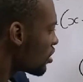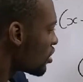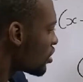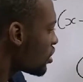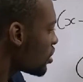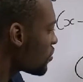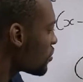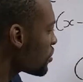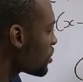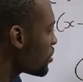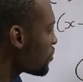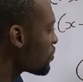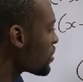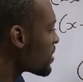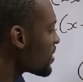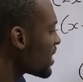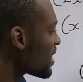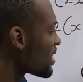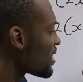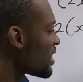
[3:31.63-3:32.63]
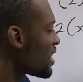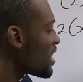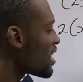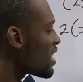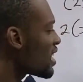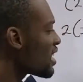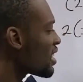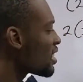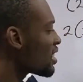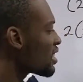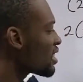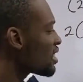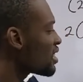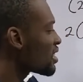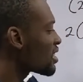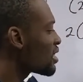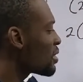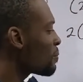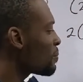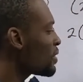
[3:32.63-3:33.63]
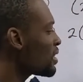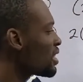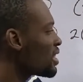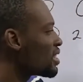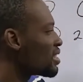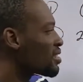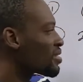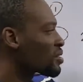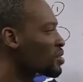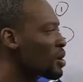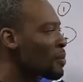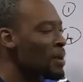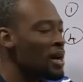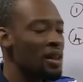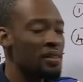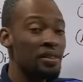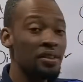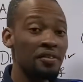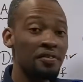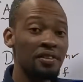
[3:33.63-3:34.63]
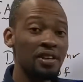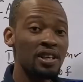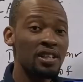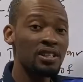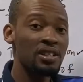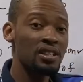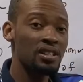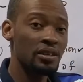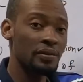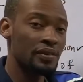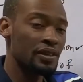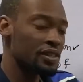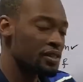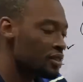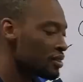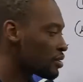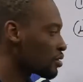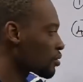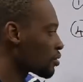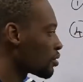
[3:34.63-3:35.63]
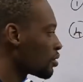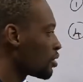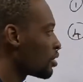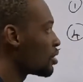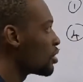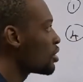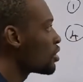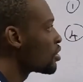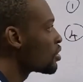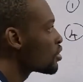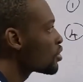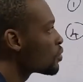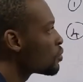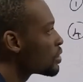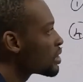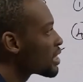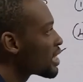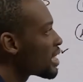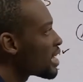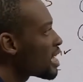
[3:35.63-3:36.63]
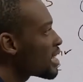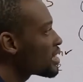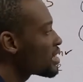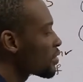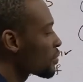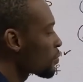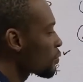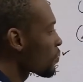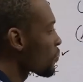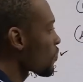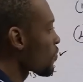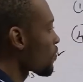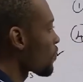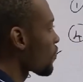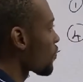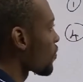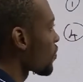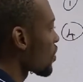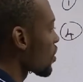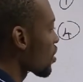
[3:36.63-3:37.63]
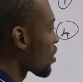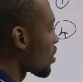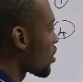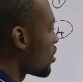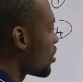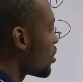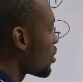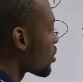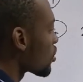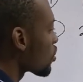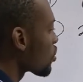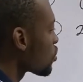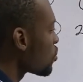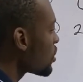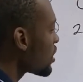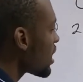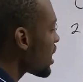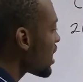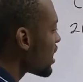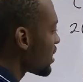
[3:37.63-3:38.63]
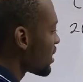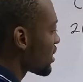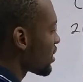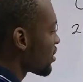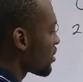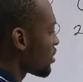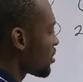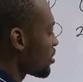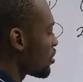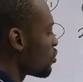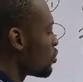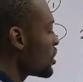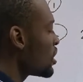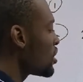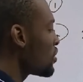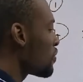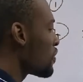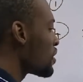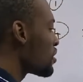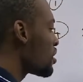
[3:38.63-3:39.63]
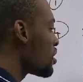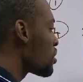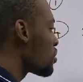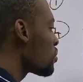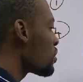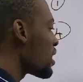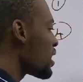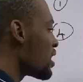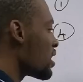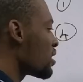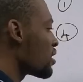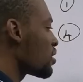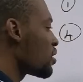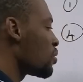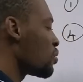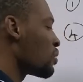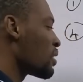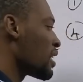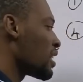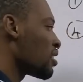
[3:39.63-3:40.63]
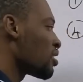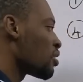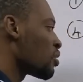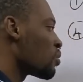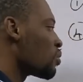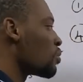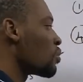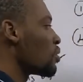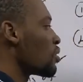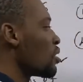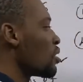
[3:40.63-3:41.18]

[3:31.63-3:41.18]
If you differentiate here, it's simply a sum and difference differentiation. You will get 2s. When you differentiate 2s, you get 2.